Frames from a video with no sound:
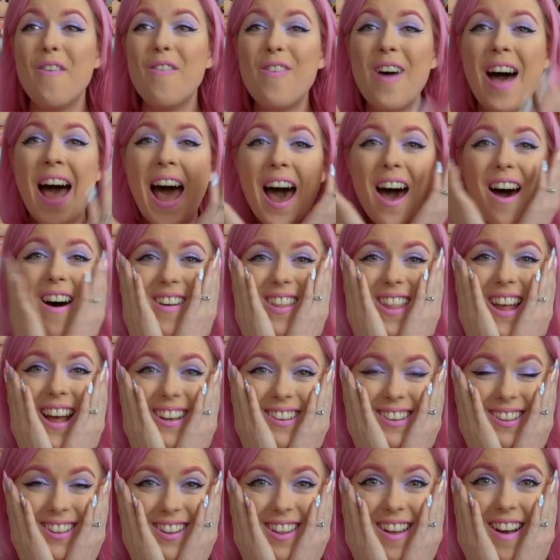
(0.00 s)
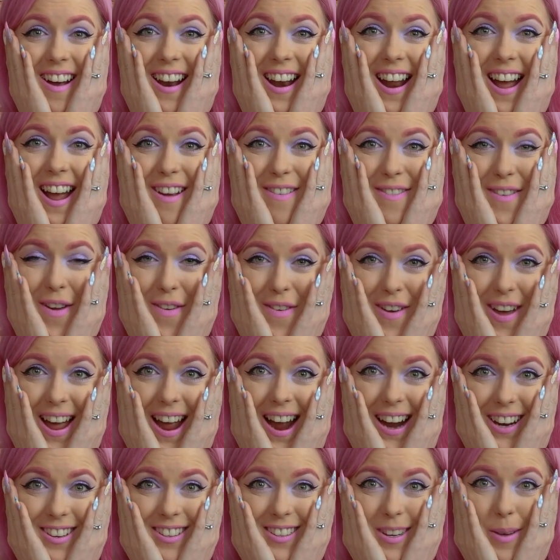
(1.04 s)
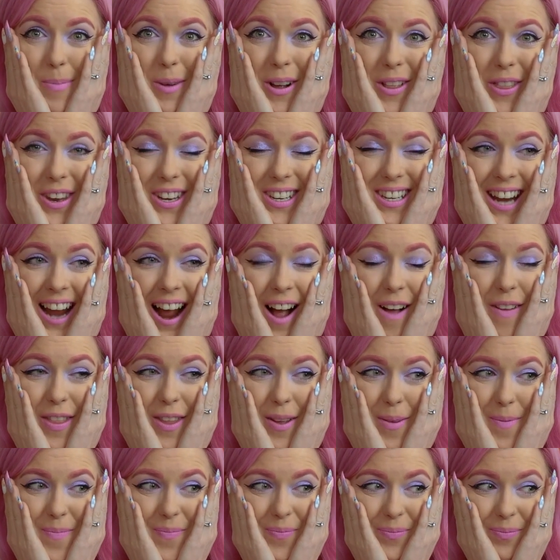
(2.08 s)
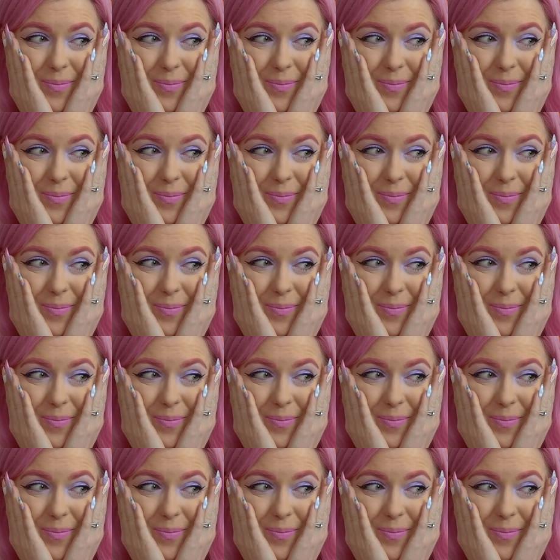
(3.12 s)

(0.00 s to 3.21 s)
Wow, that's a lot. I've never actually bothered to count them.